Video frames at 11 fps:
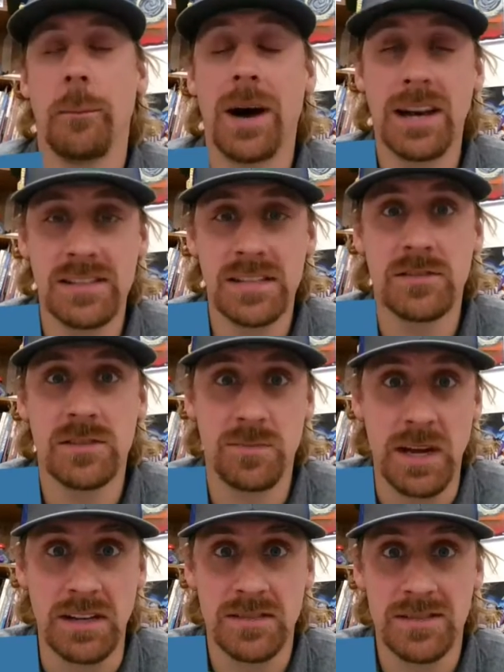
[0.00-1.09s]
Positive
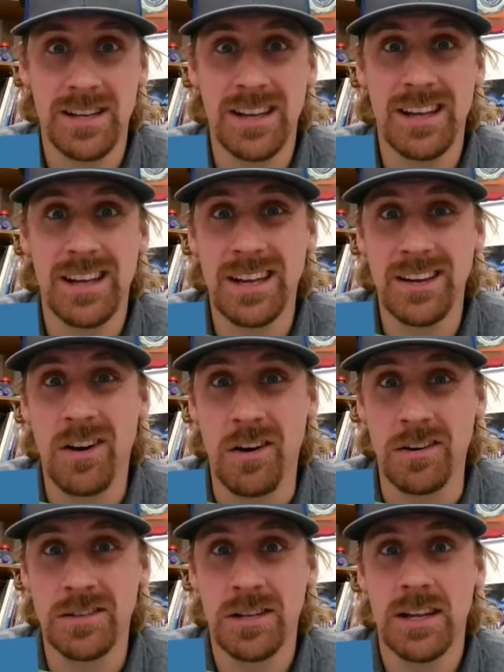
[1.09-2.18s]
space in
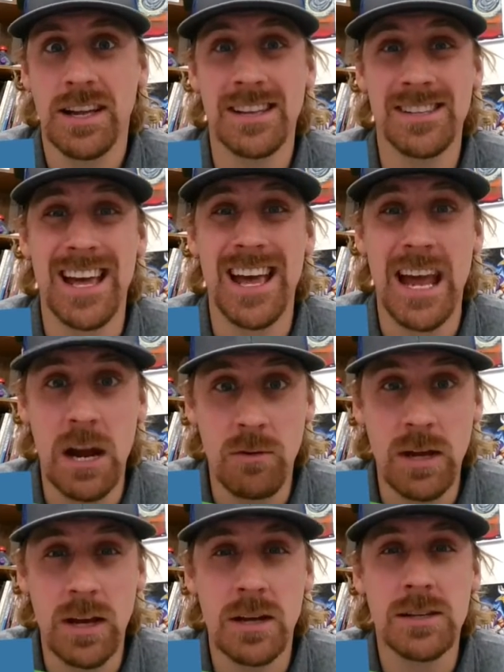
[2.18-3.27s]
art is the
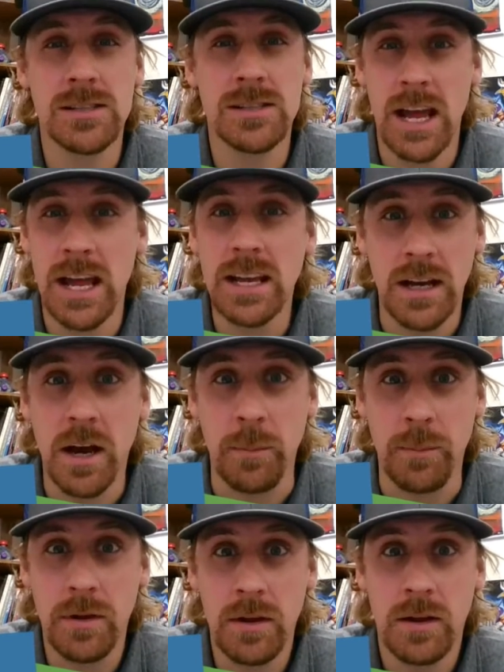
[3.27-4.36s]
area taken
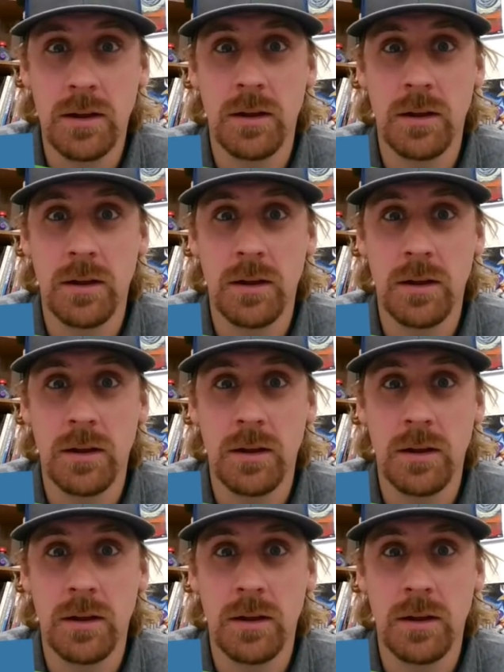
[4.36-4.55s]
up